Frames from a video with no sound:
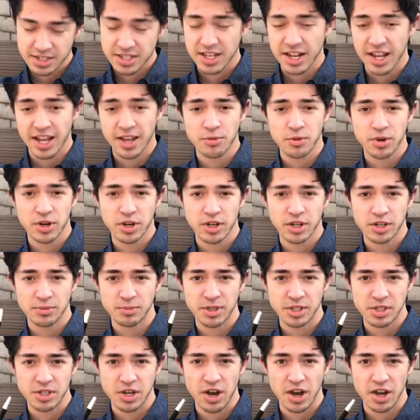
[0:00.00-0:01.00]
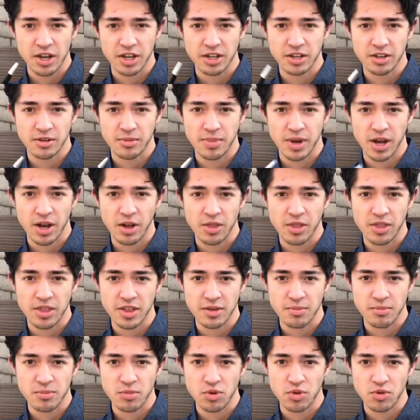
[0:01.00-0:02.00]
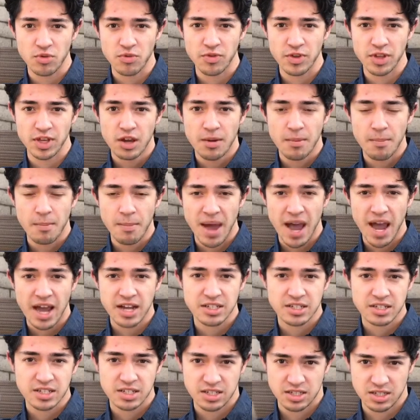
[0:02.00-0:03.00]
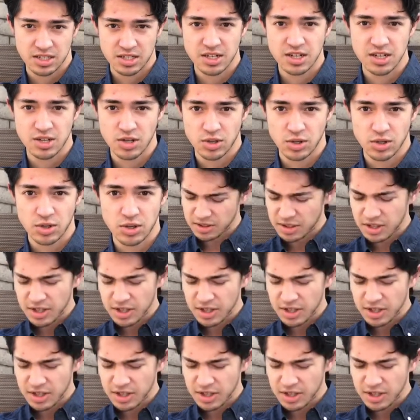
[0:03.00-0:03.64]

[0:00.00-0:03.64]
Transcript: Today we are going to be talking about the movie Max Steel.